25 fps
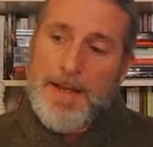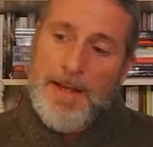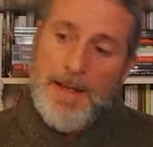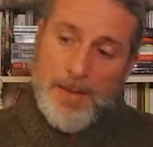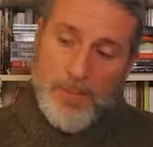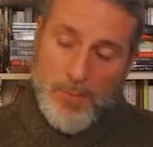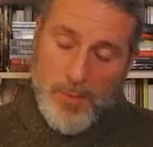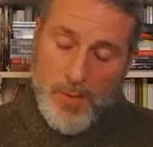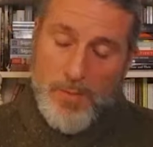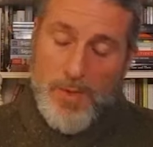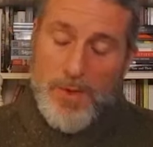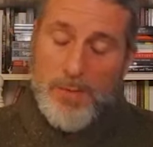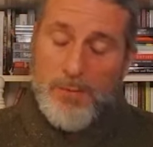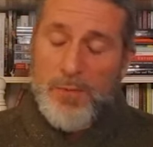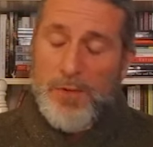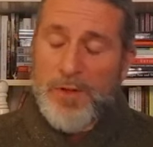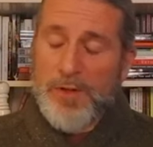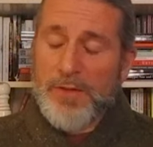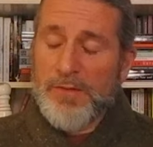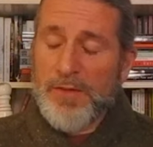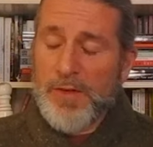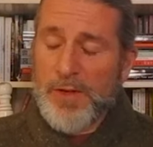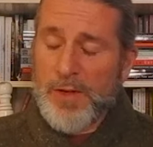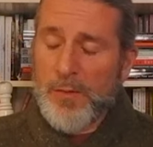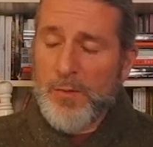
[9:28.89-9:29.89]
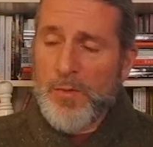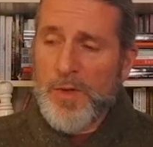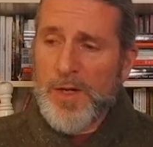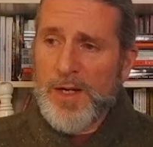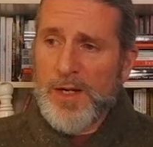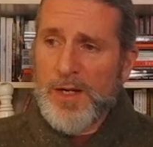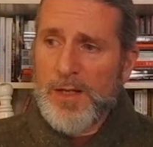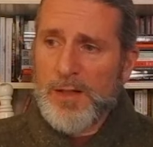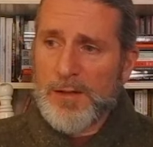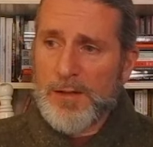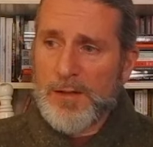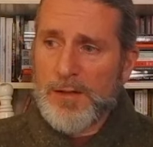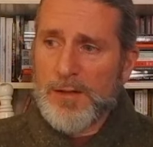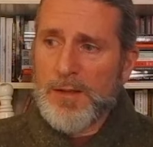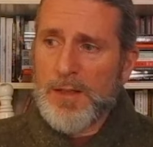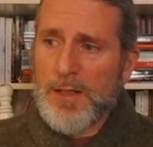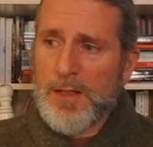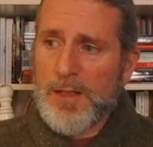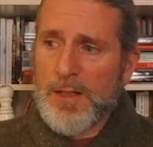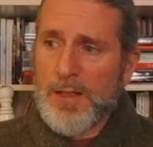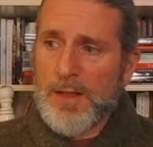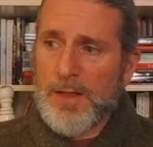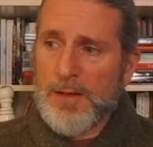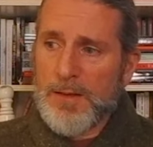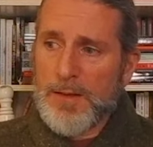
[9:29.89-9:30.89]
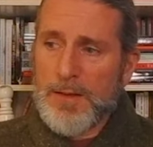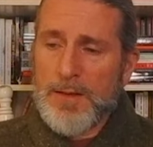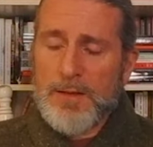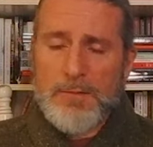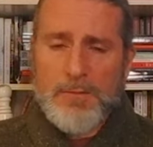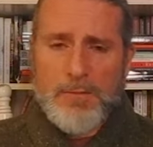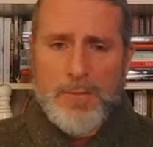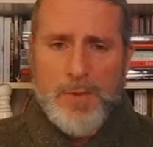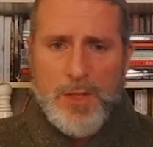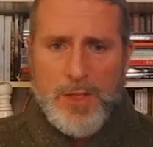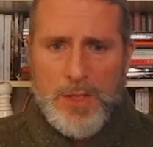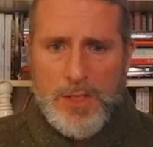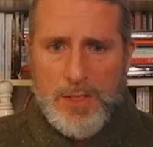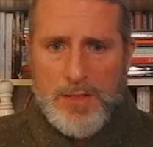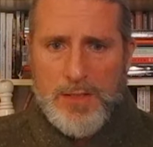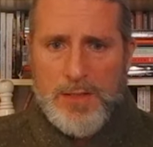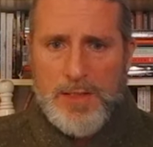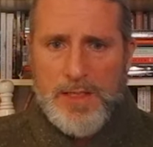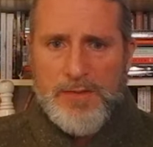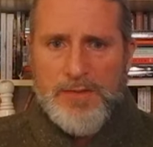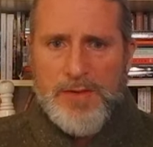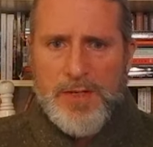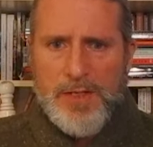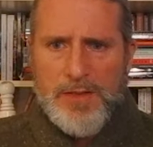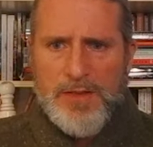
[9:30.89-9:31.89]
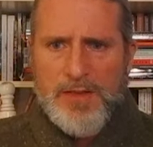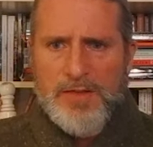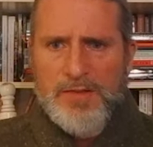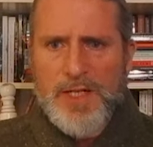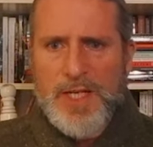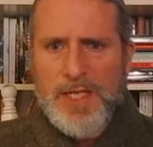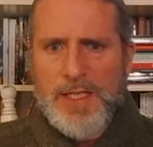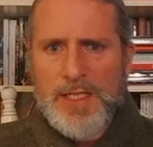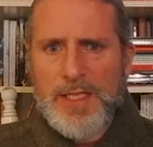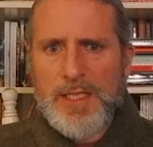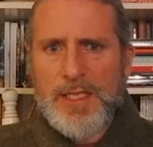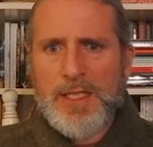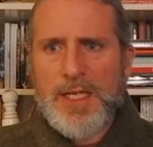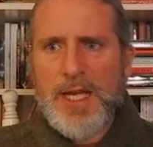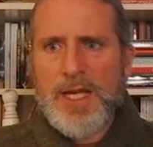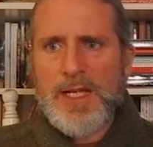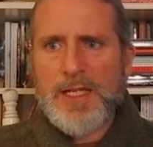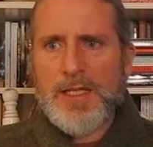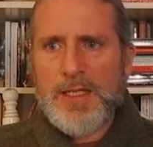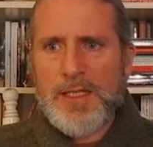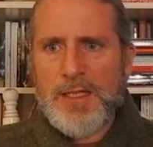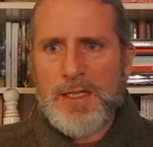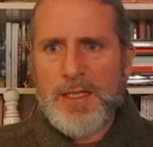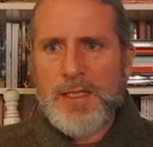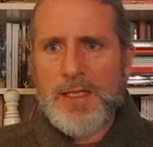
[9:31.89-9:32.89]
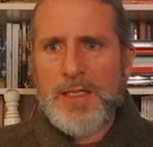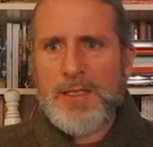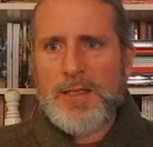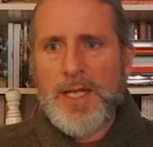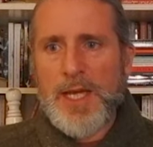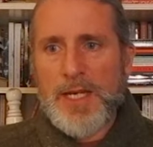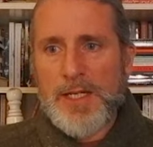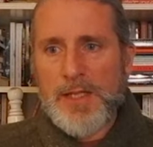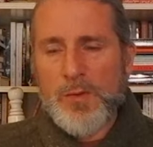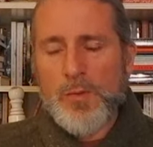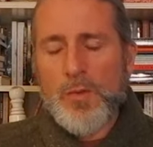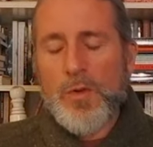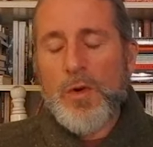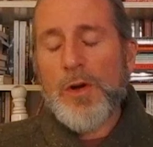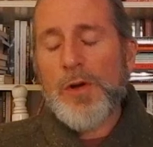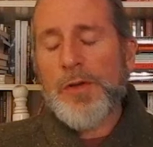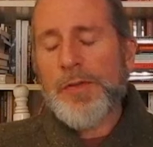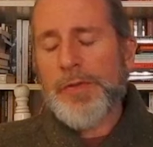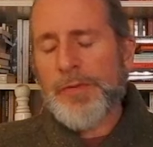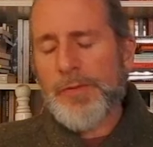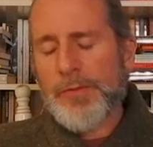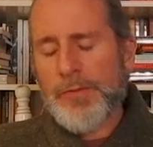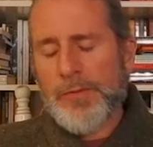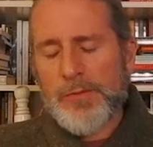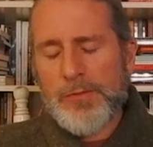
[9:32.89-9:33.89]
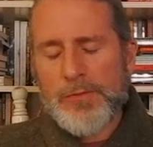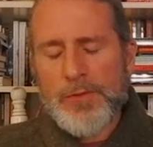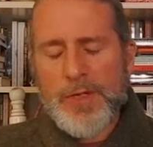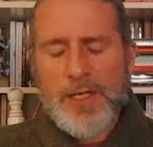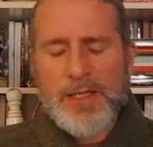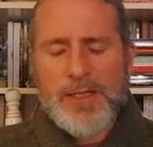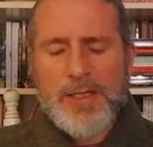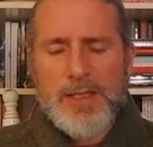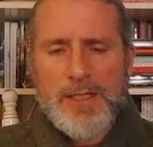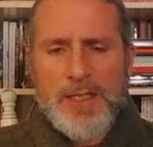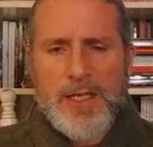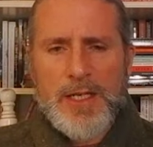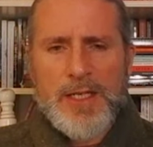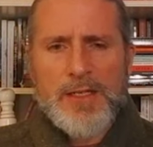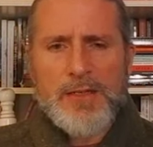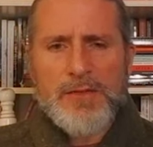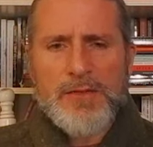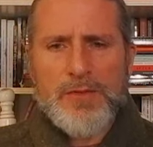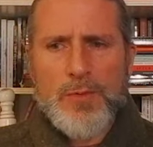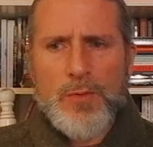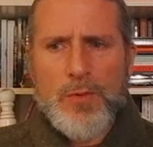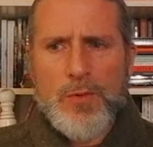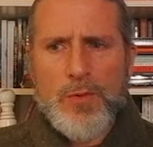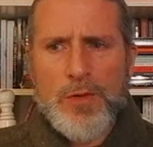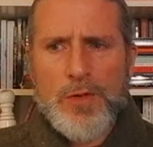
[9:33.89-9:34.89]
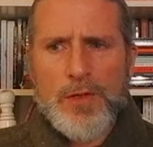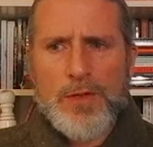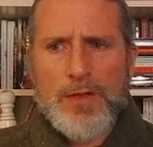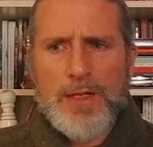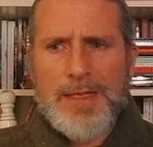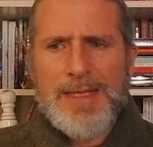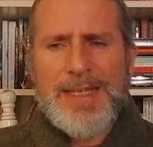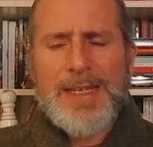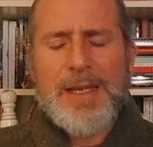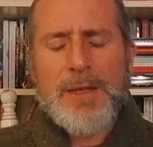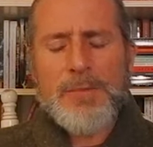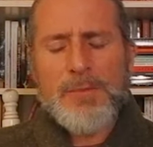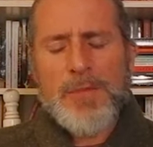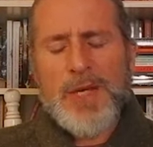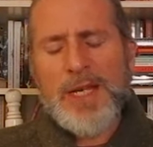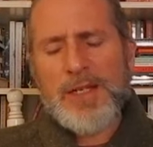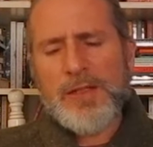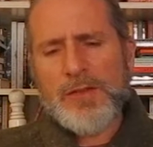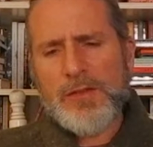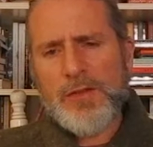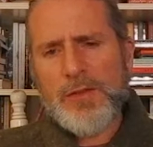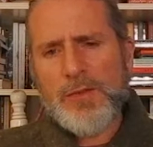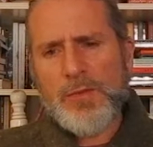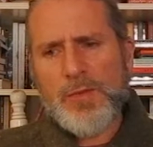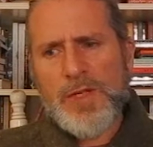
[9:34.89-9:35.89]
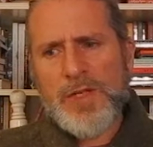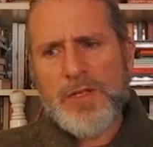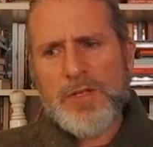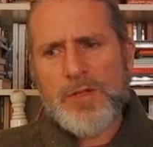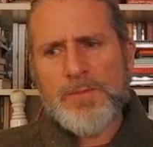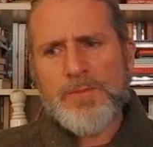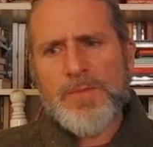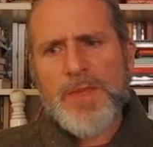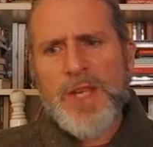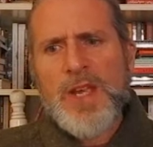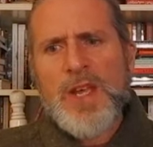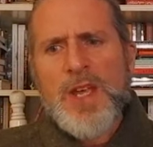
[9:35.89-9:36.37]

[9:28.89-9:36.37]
and remembering very well and, uh, and, and the events of 1990, 91 through 1994 and, and the impact on the region.